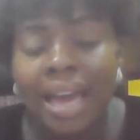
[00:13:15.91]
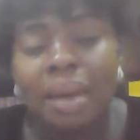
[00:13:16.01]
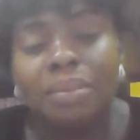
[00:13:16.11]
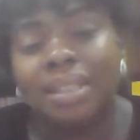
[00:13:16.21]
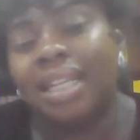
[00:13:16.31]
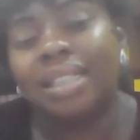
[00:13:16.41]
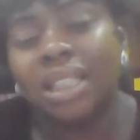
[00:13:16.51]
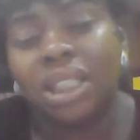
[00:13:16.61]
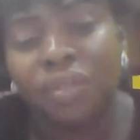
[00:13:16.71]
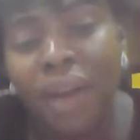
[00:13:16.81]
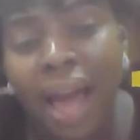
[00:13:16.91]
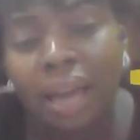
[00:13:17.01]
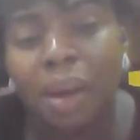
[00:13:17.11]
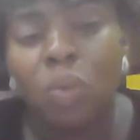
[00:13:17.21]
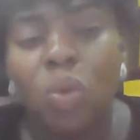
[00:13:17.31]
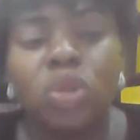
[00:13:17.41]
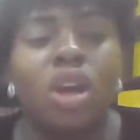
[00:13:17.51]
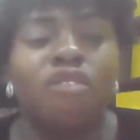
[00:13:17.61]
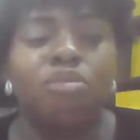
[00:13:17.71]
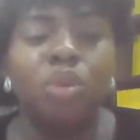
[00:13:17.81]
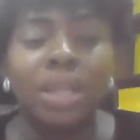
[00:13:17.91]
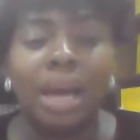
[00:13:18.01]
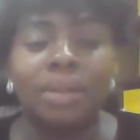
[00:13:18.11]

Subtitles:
I am satisfied by what you have put